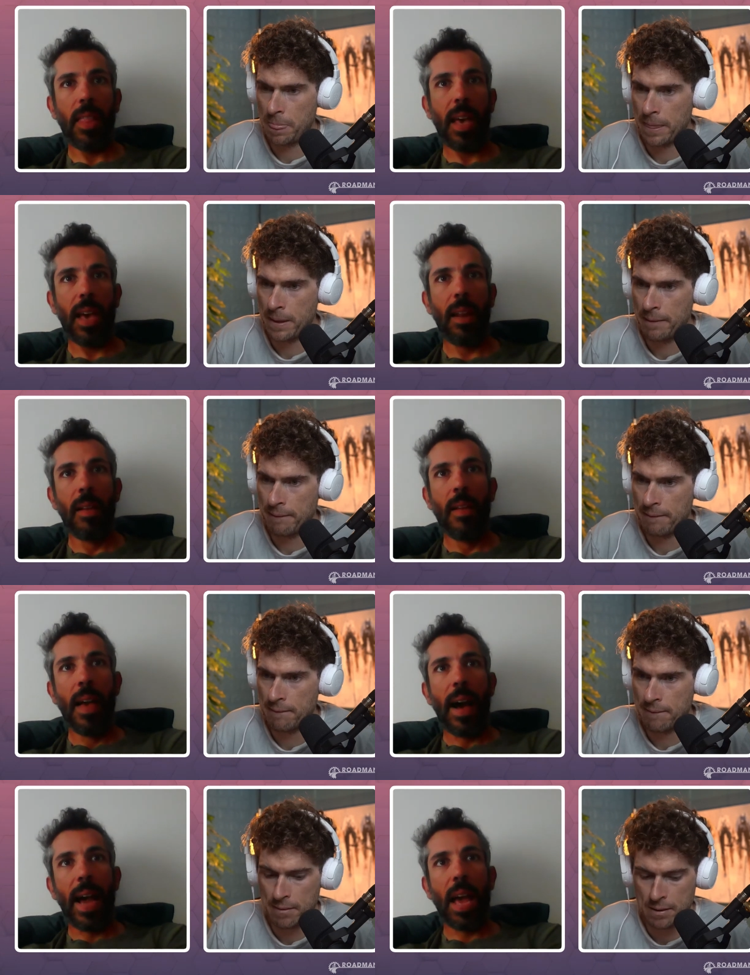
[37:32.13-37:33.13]
Speaker 1: that
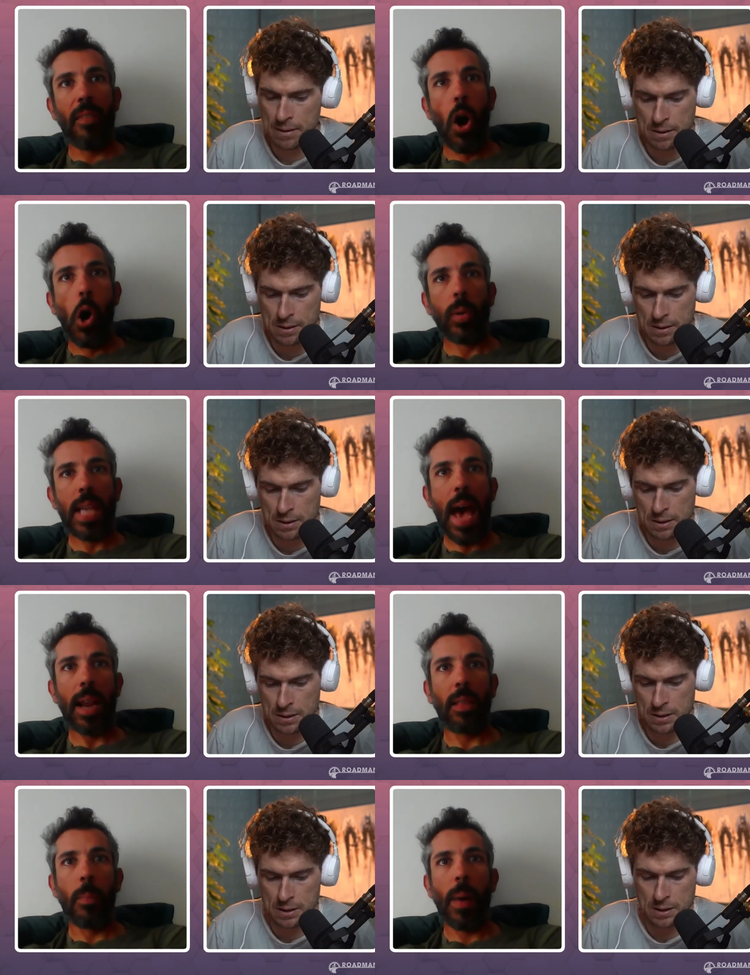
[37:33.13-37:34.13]
I have always had
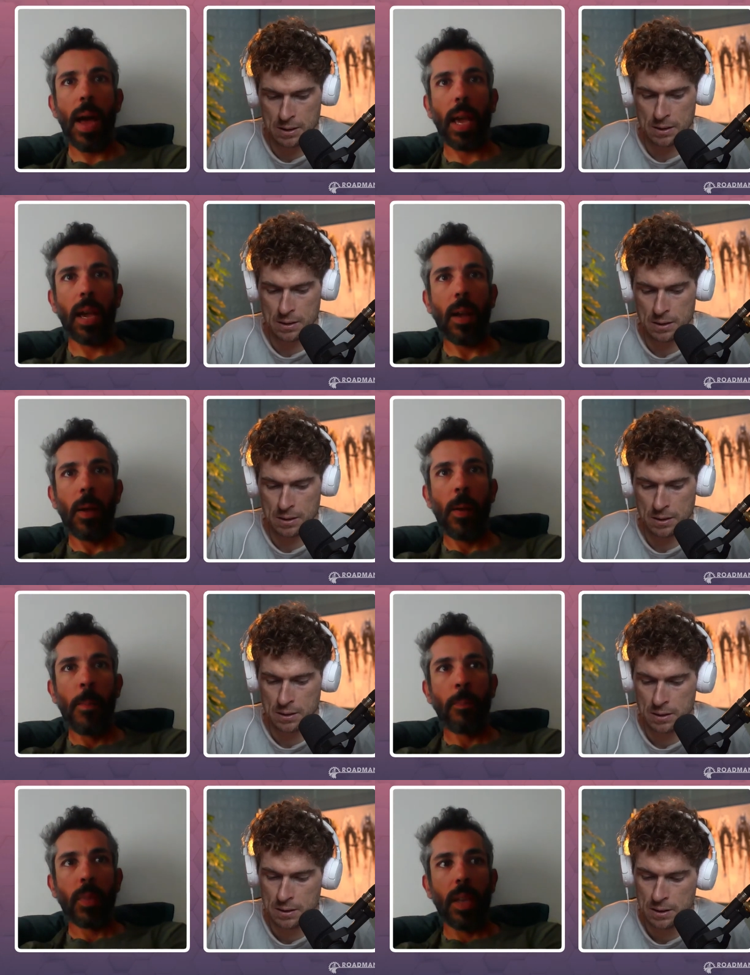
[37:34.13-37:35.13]
on the bike
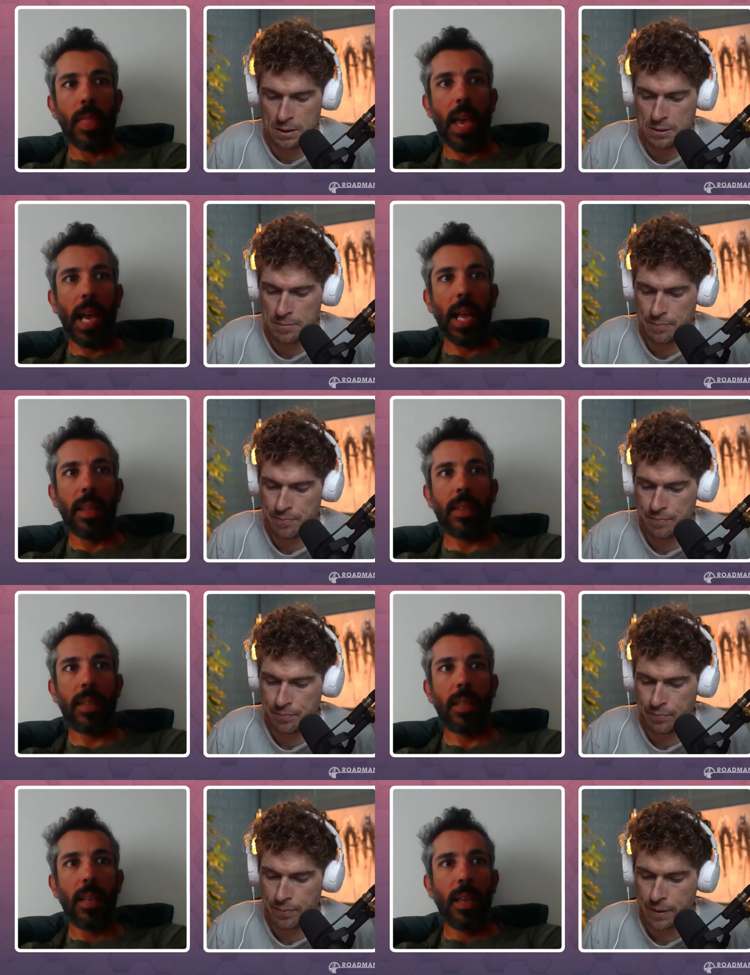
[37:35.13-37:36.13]
that
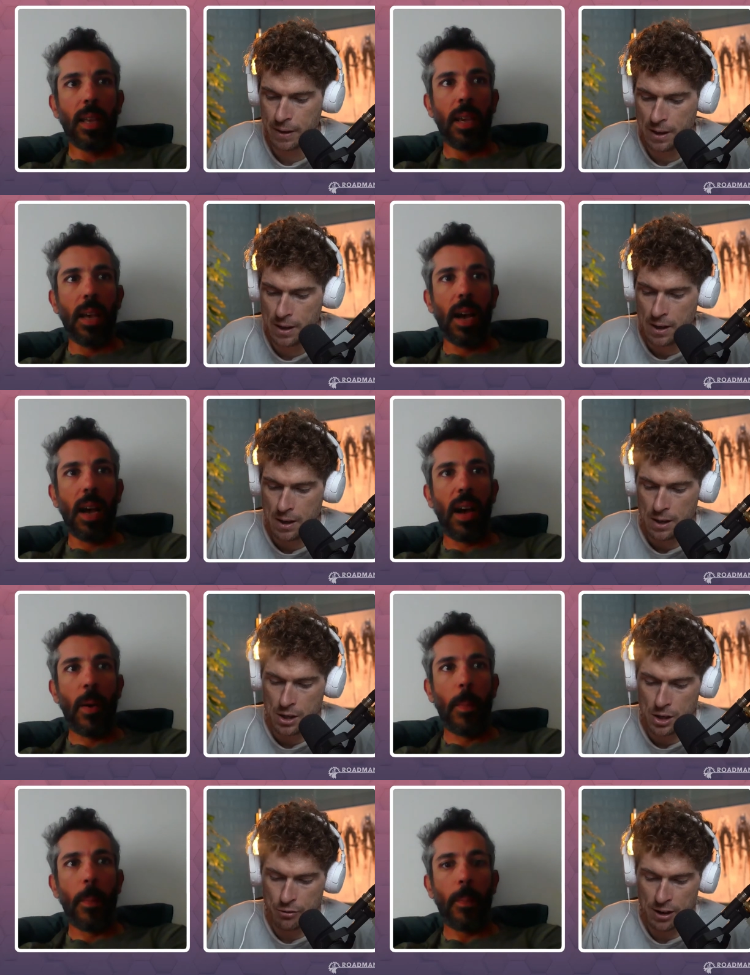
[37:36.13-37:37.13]
you've
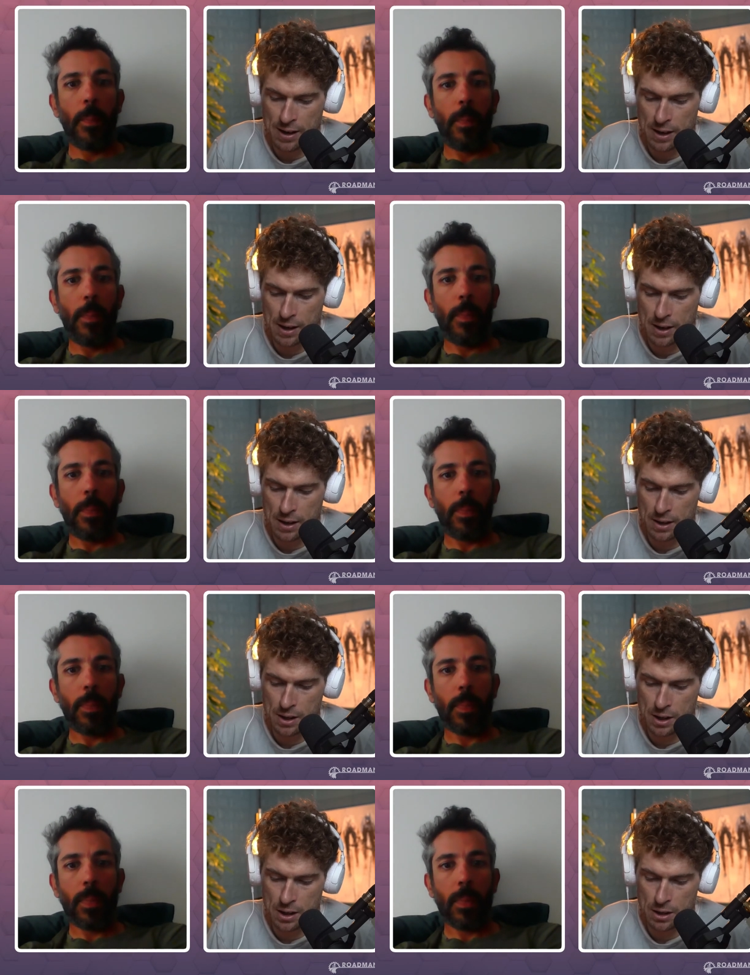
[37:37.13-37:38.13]
had um,
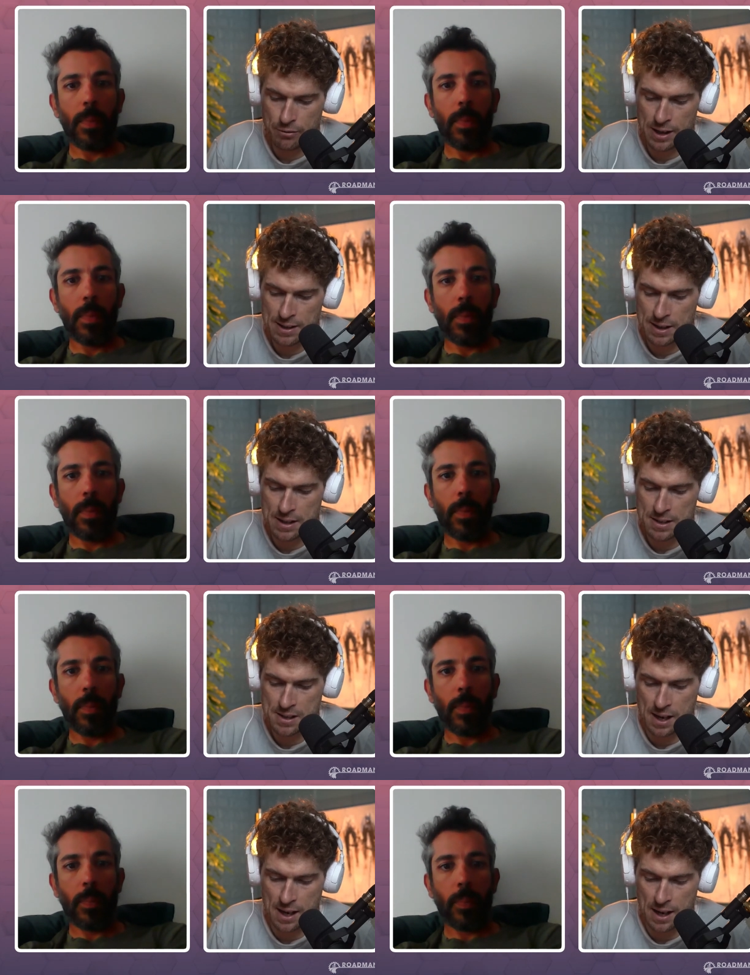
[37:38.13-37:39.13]
Speaker 2: you've had these
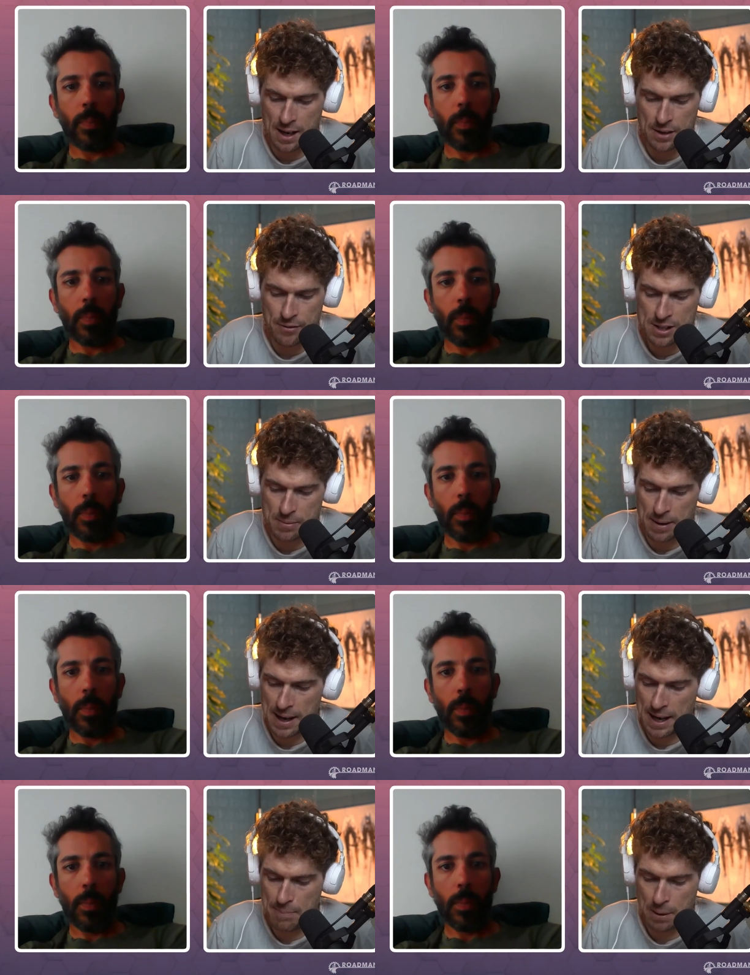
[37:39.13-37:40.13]
uh, you've had some
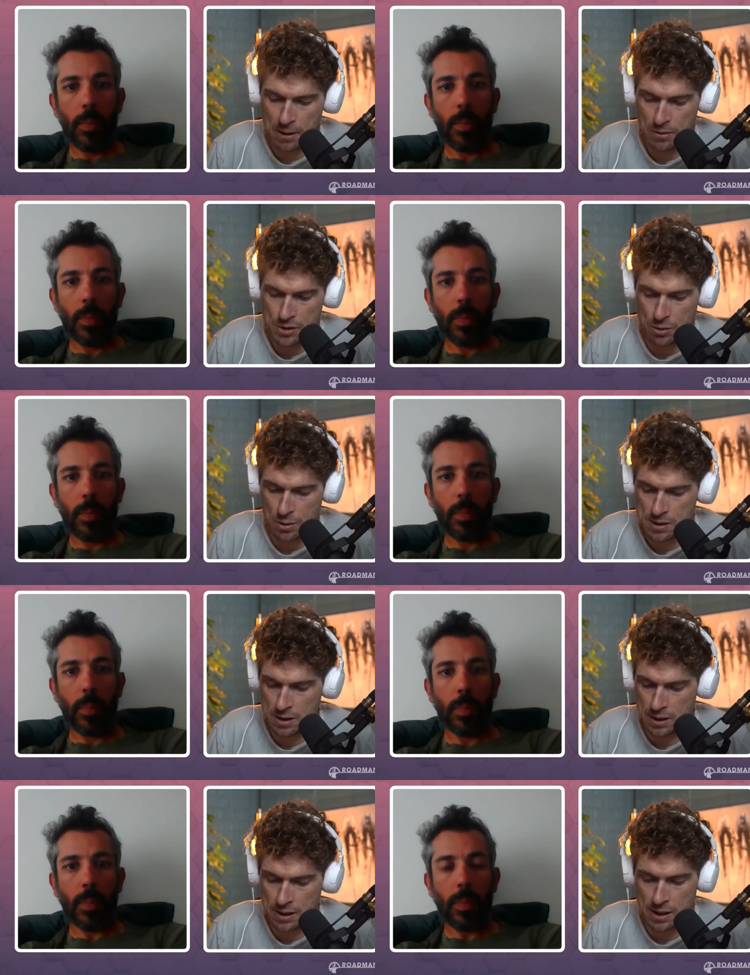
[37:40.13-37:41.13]
epic results like
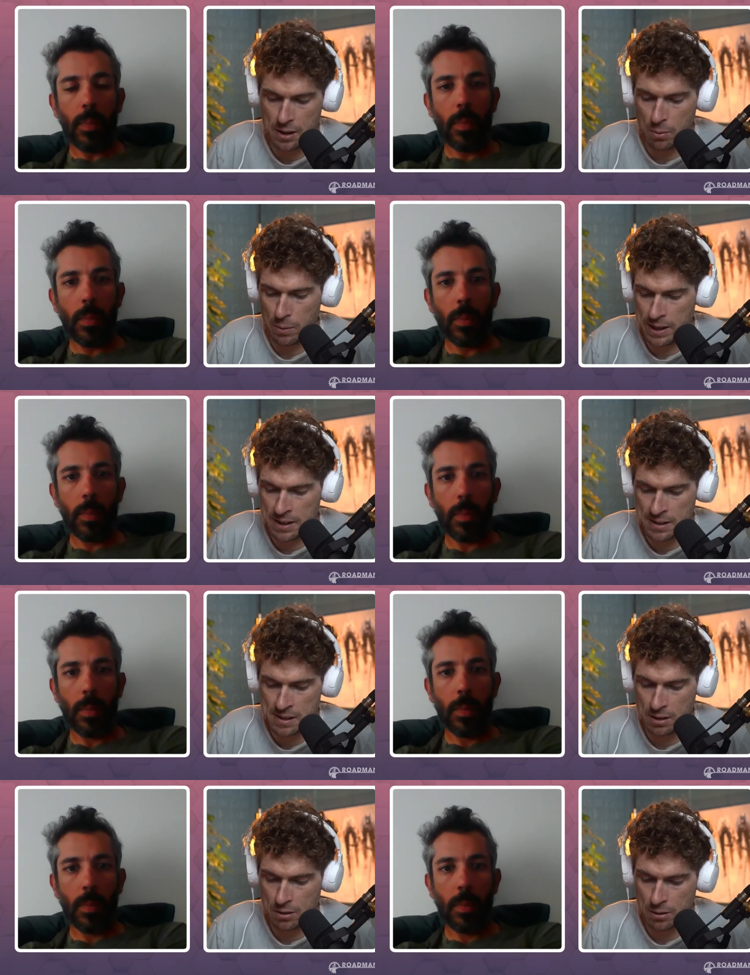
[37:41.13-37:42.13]
you know winning Silk
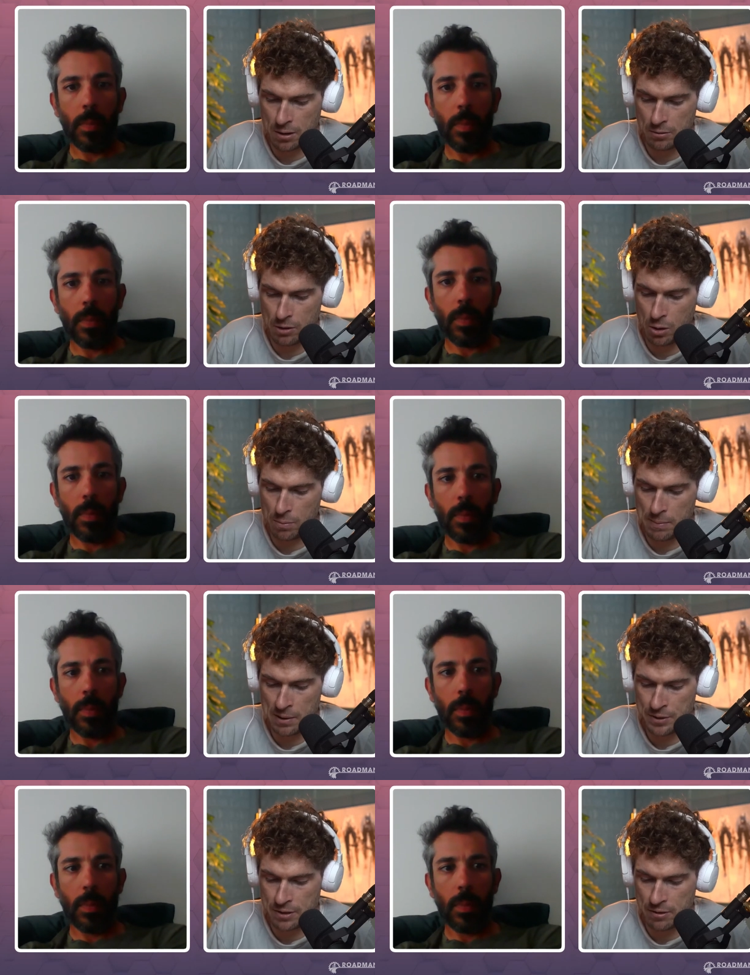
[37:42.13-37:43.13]
Road Mountain
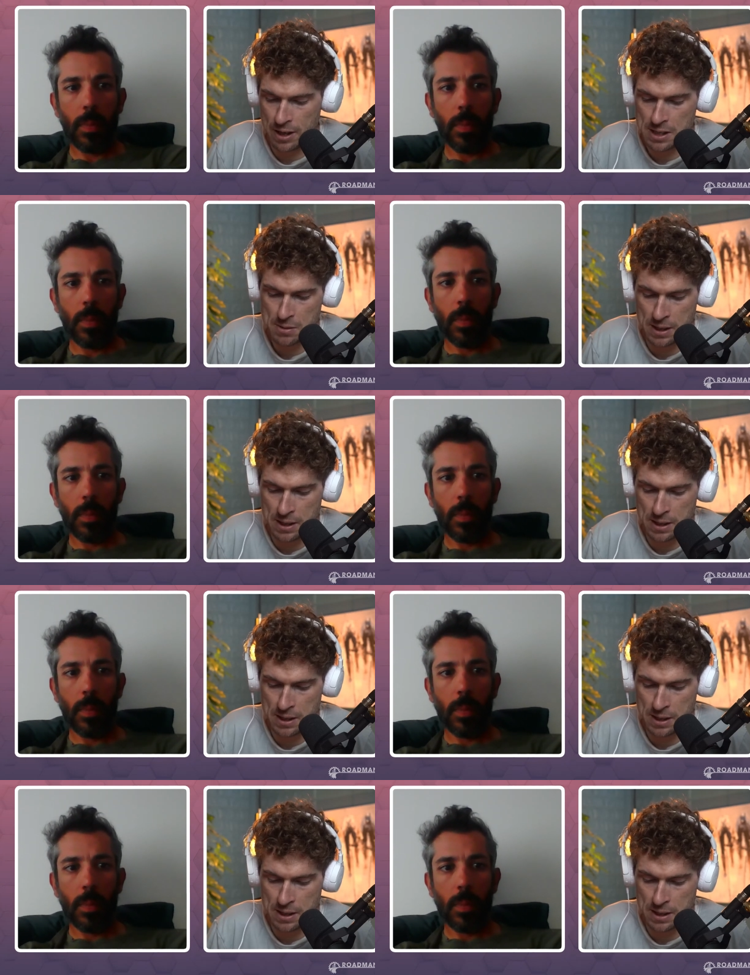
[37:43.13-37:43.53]
Race, winning